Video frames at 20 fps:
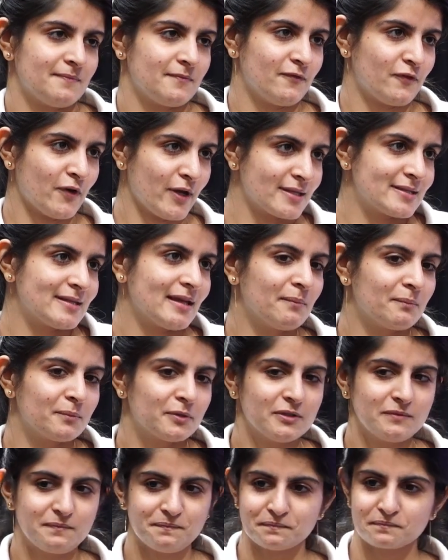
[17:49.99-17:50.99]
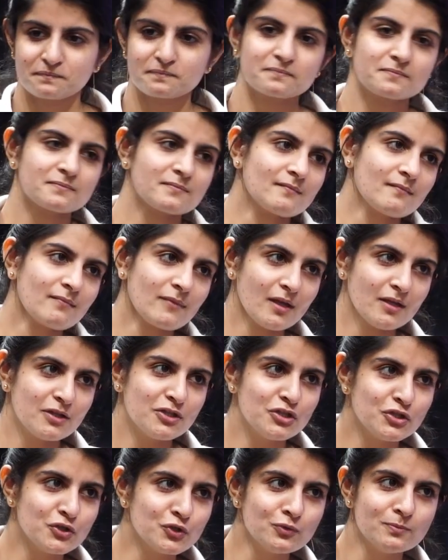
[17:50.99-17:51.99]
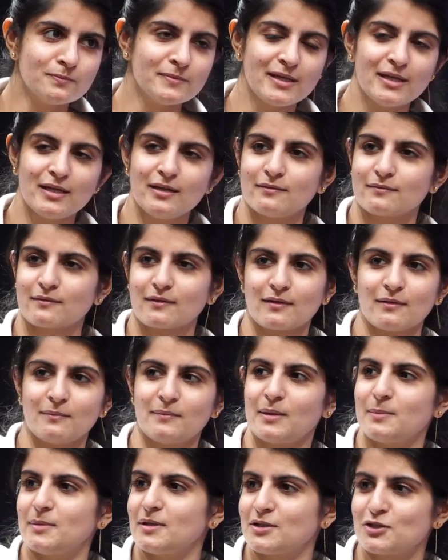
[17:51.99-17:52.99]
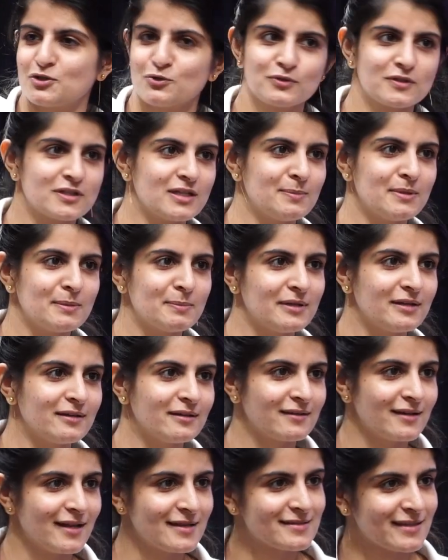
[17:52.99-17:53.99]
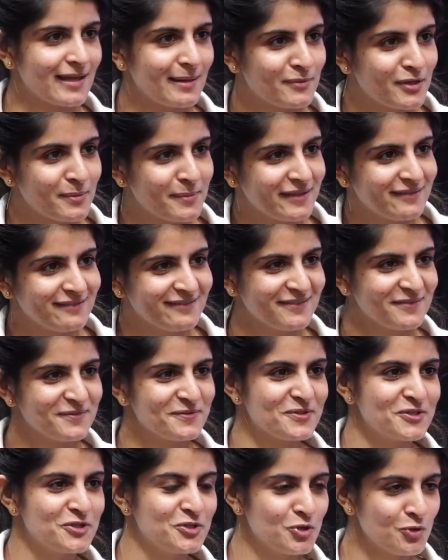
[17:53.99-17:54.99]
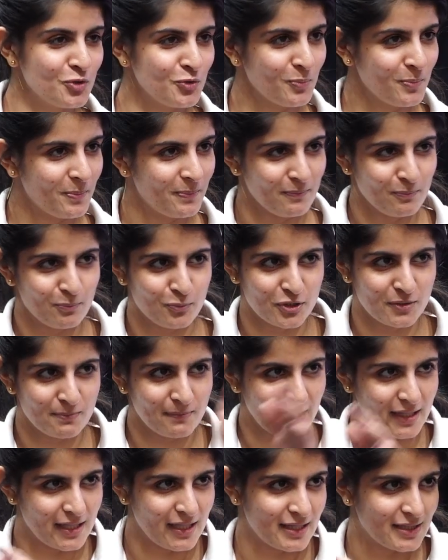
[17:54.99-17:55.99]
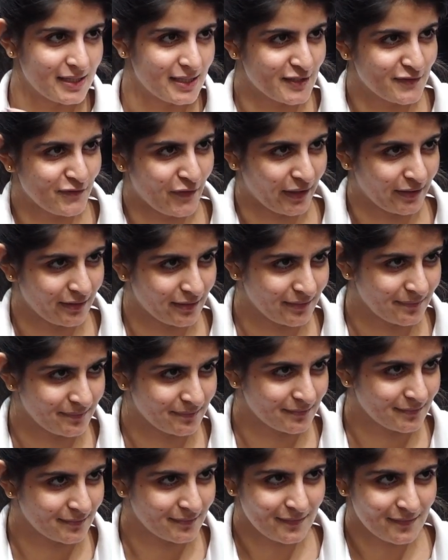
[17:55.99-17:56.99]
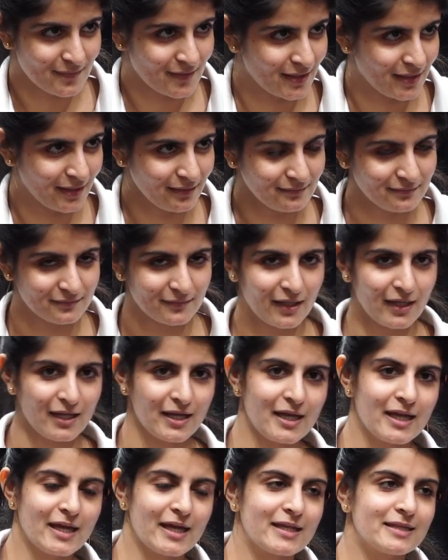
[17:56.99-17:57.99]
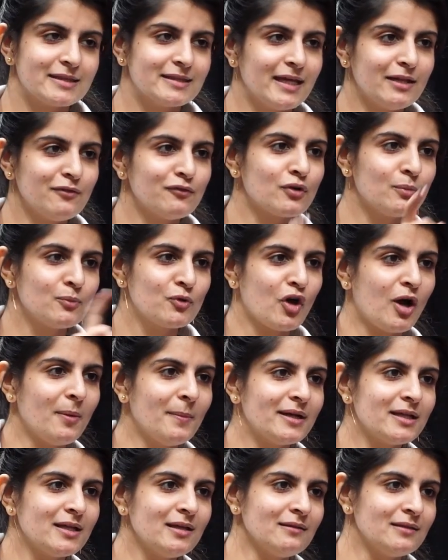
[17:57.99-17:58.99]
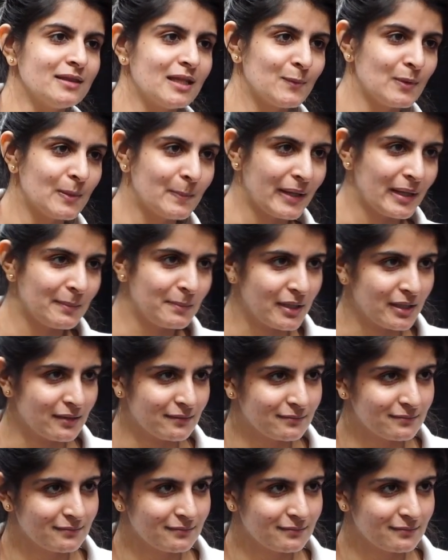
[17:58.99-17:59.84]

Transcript: For example, you, me, maybe 2-3 people here as cameramen, you put money in this fund. Yeah. Then from your money, they will pay me.